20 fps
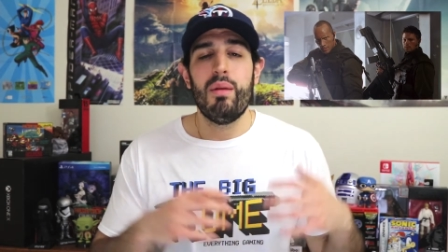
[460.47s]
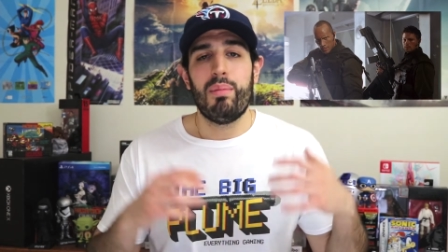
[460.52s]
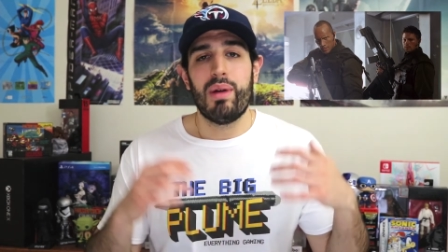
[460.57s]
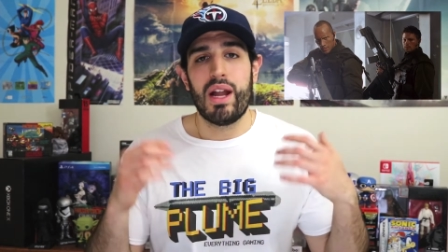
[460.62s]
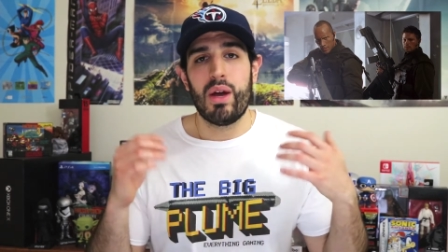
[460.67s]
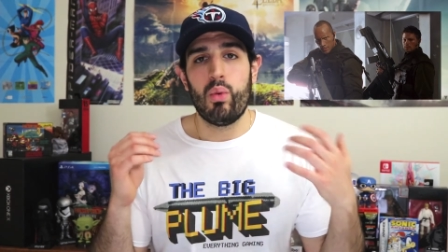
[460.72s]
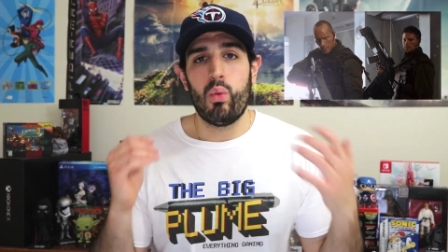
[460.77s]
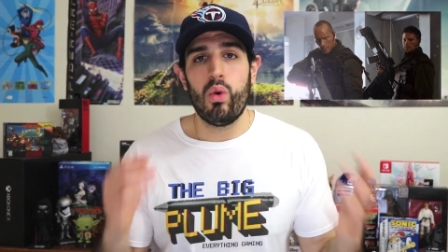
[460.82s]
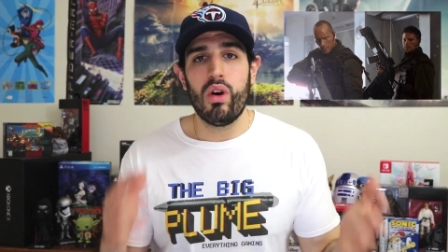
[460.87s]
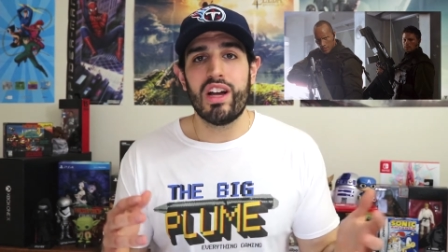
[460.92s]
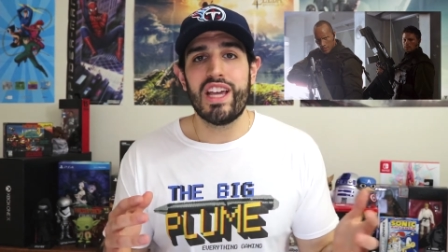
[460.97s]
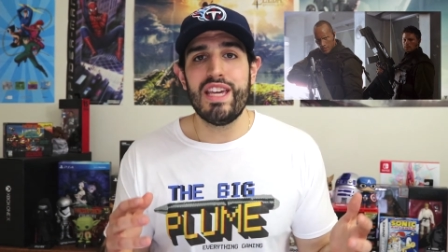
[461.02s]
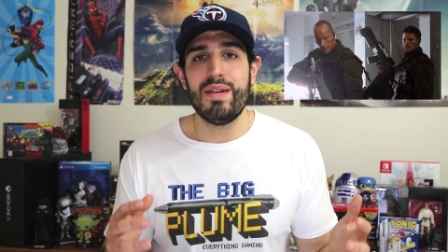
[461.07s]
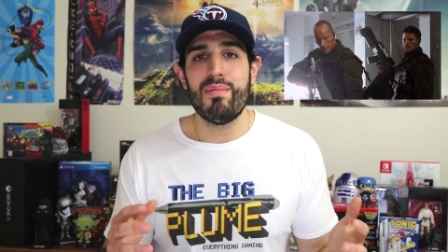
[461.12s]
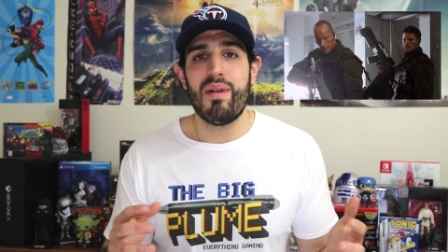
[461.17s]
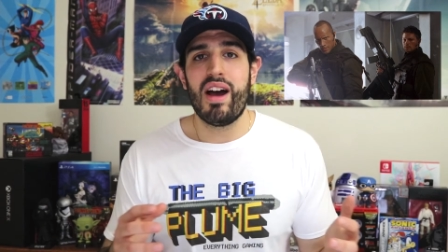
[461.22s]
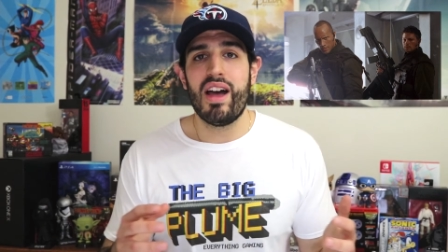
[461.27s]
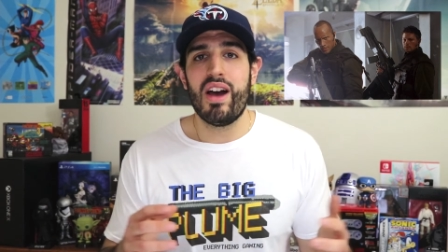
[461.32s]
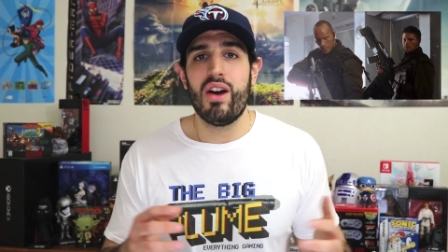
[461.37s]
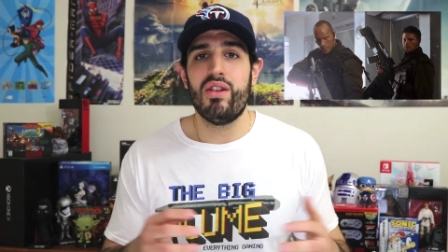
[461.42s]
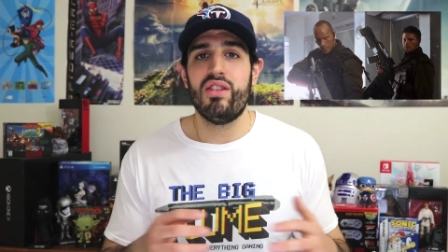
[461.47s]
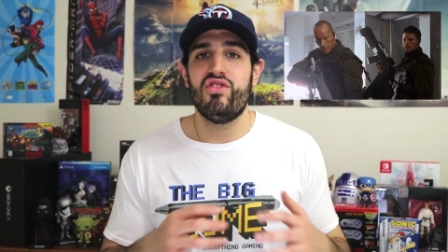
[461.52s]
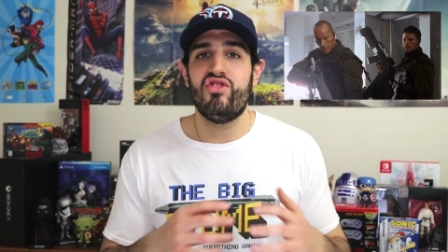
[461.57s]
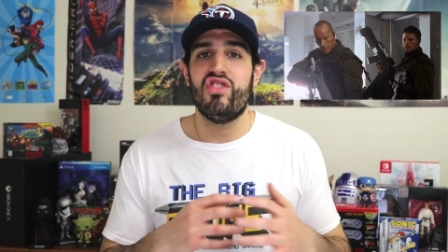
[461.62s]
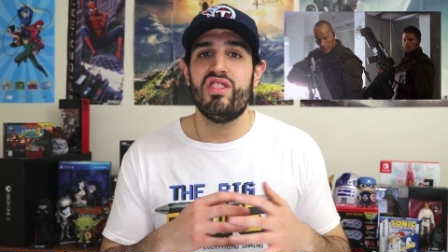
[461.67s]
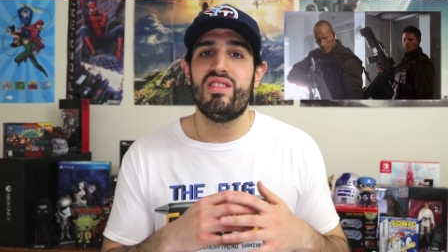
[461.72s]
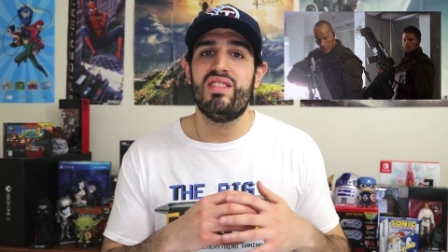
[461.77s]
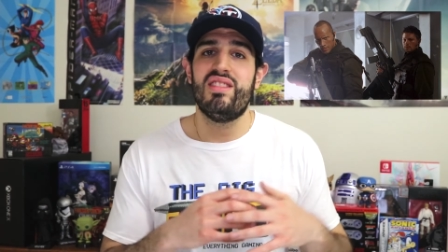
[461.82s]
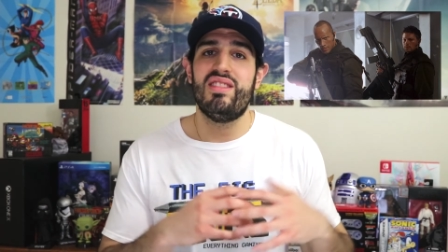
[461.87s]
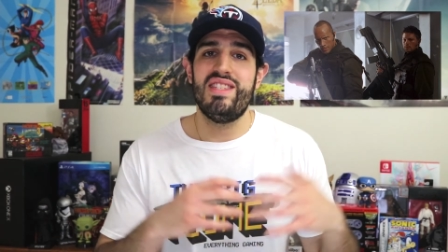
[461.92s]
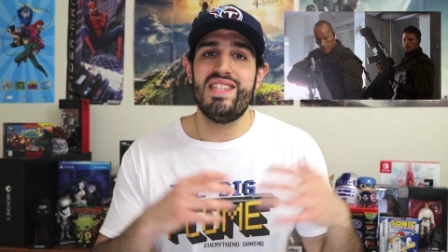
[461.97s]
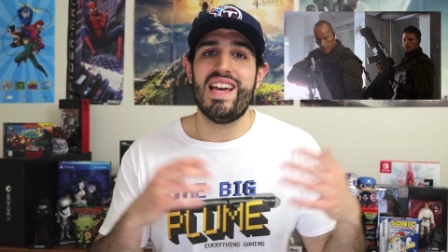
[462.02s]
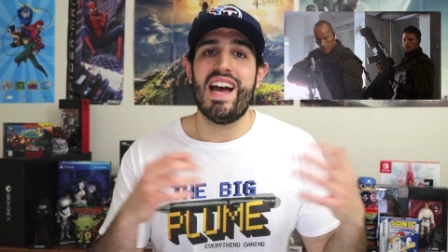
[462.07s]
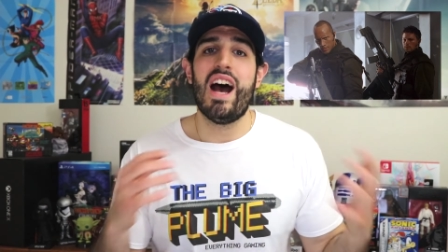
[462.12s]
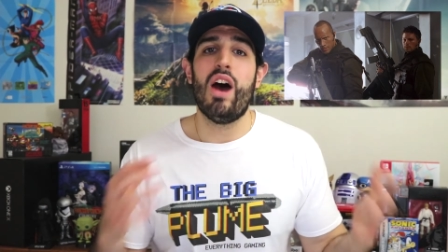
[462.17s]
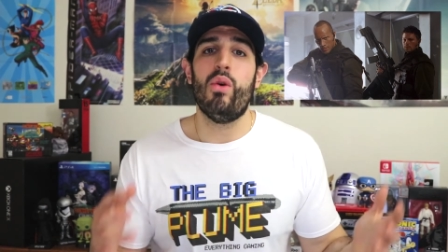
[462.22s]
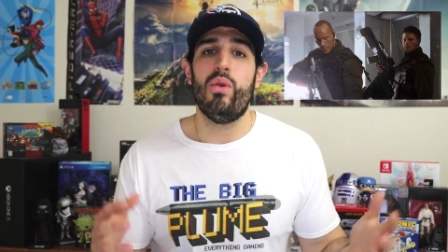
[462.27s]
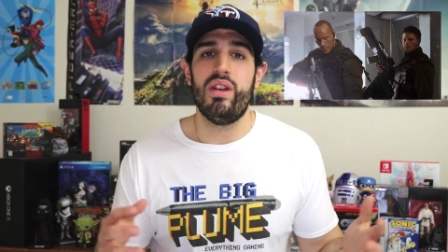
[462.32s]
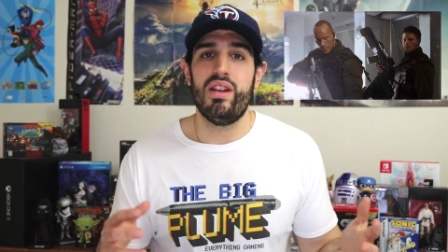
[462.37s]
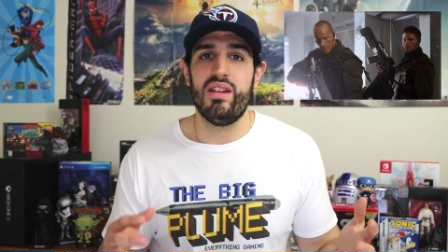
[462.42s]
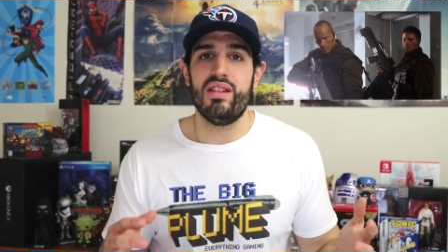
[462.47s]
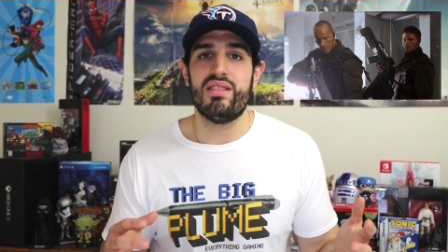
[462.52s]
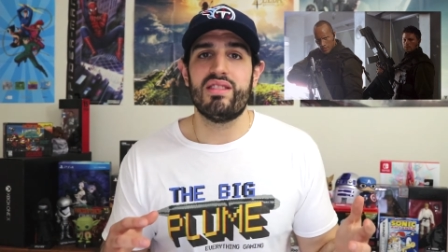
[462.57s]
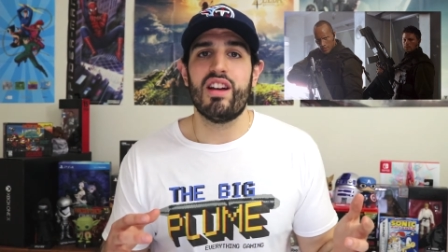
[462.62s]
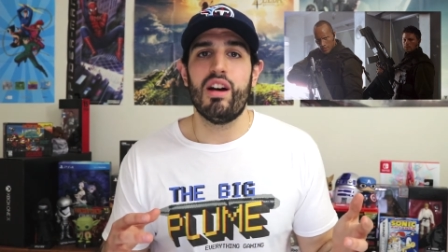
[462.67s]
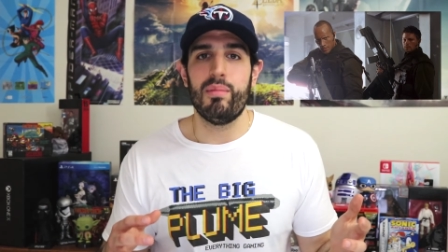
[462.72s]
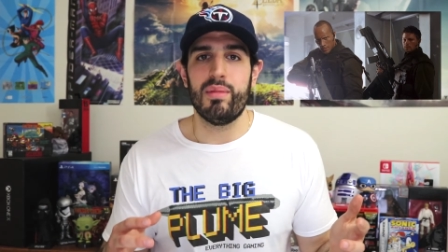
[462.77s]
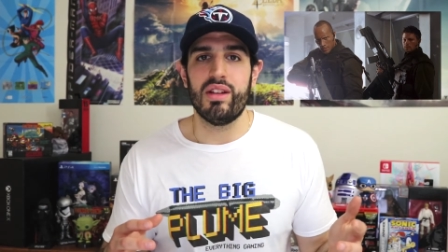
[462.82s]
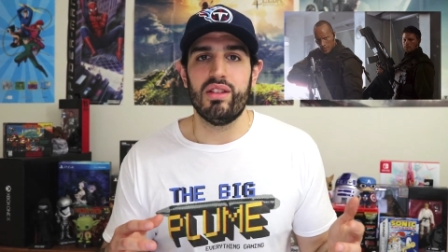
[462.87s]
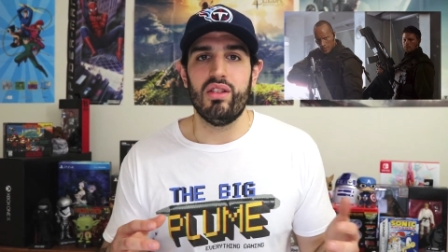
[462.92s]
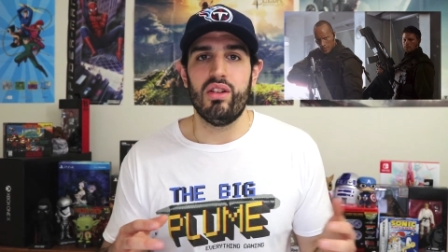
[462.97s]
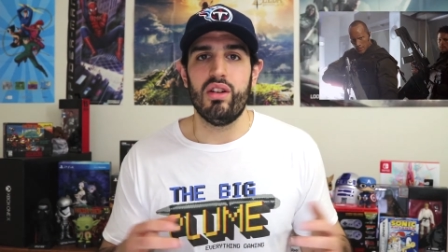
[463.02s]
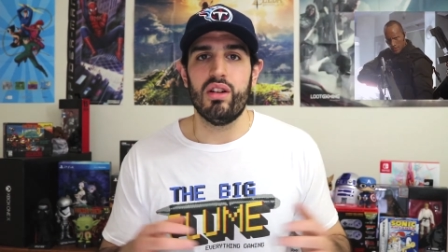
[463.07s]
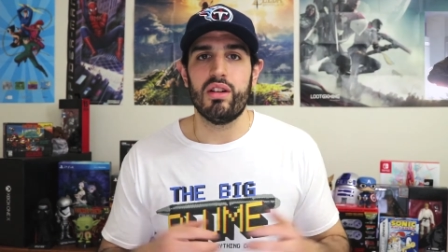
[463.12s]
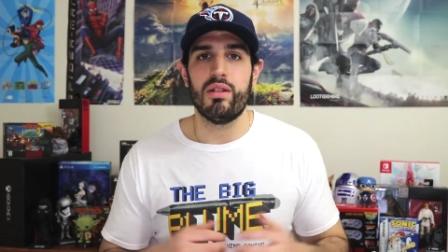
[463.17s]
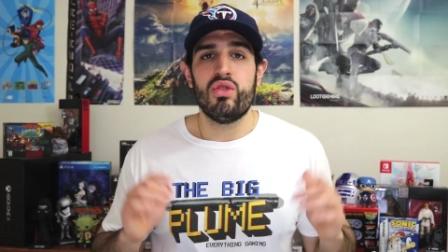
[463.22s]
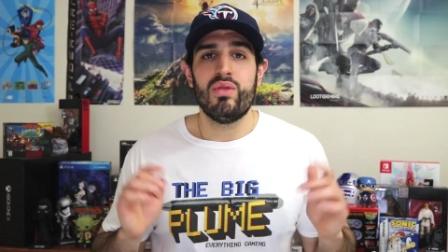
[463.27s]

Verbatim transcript: but i will keep my eye out and just to see how it is coming along